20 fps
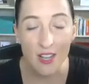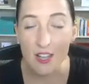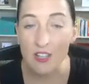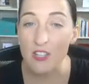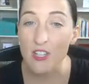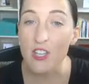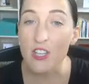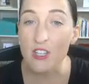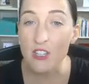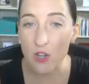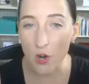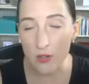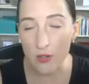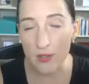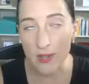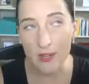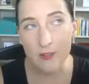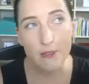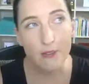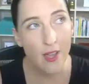So you don't
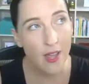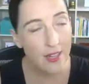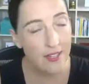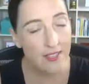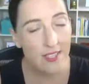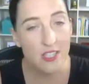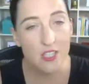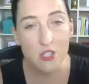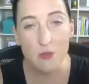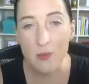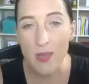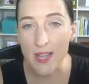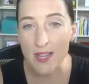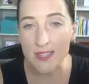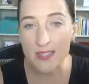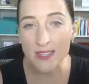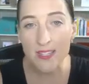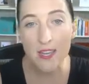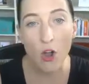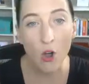need fancy
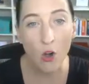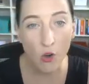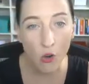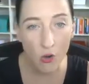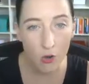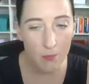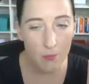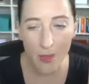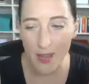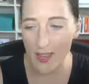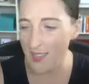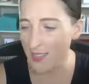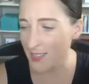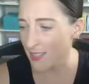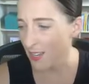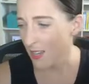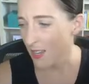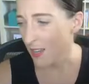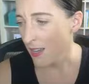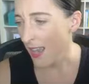schmancy
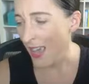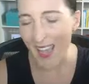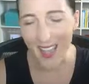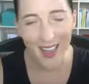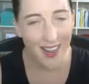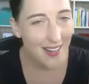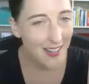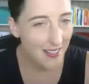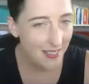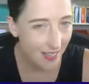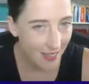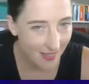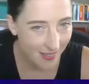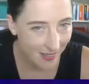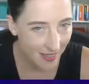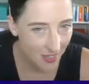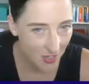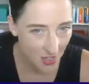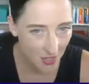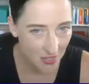home-based handsets,
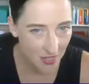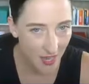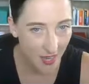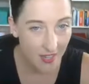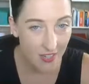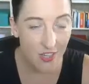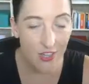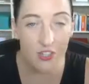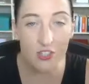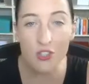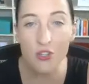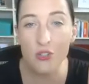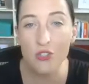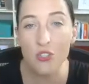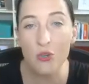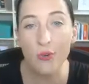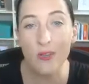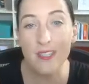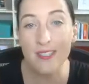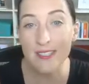let's just say. You can use
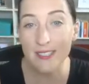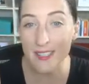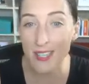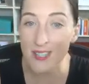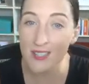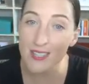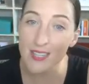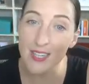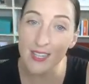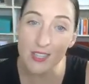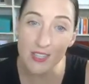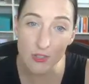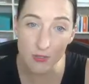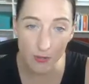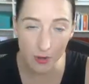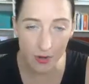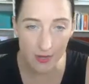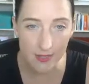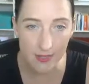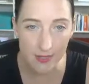your existing
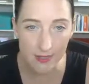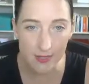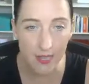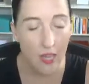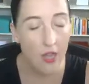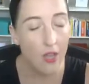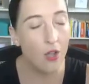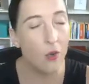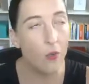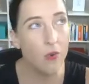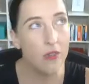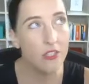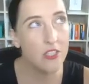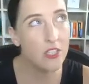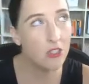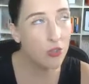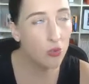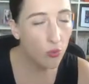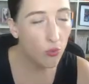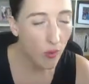devices, which
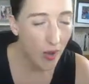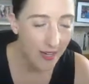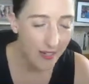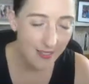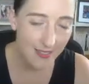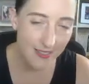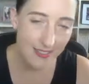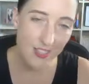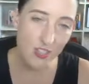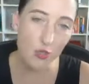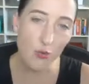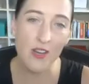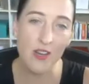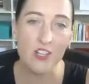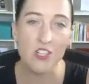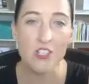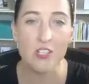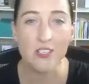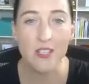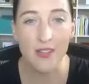is great in
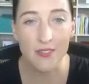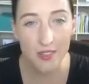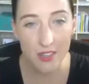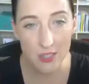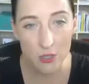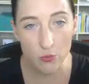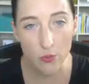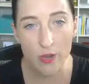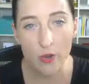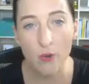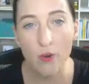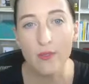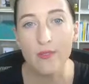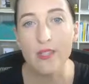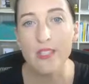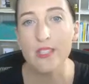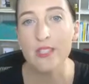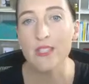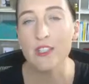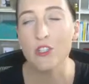situations like this where you
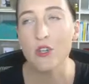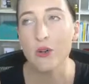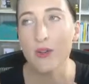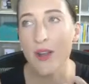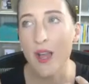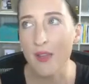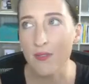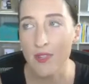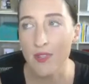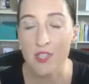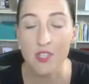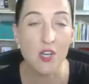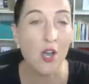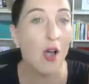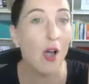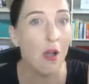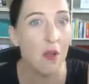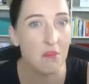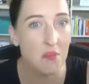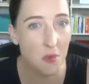obviously don't have the
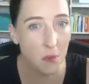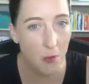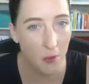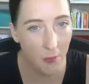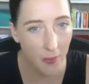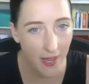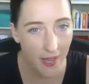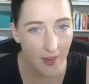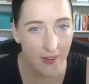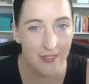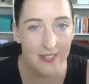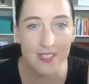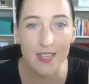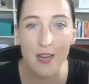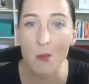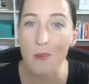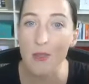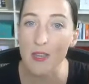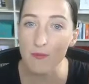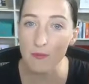time to prepare and set
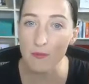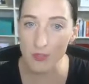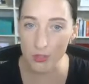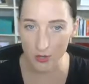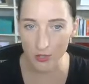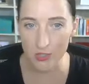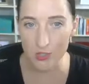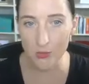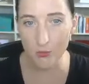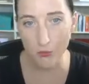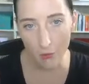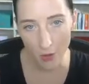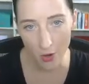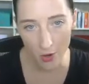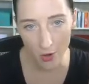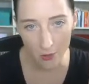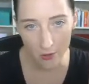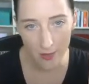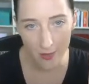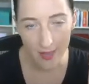up the infrastructure from home.